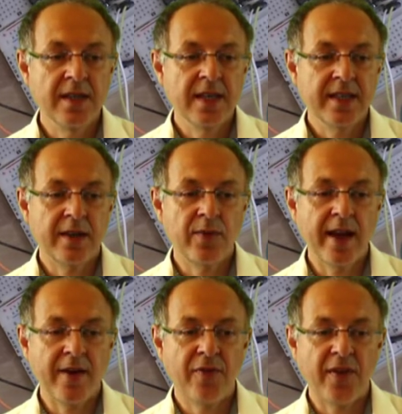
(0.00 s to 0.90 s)
Then we
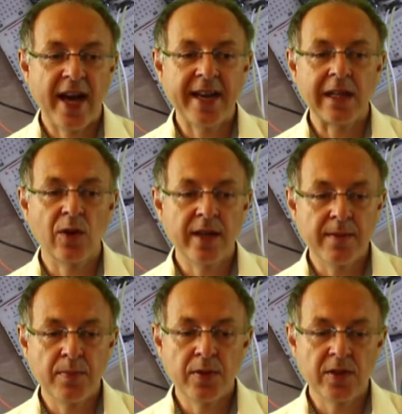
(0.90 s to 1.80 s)
have analog
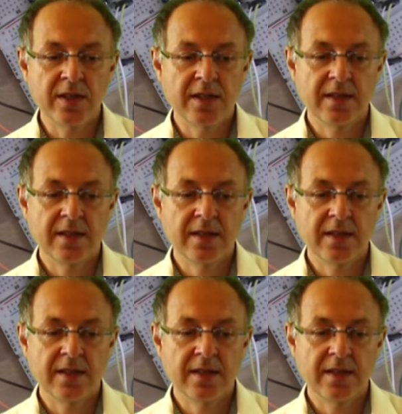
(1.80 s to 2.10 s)
input,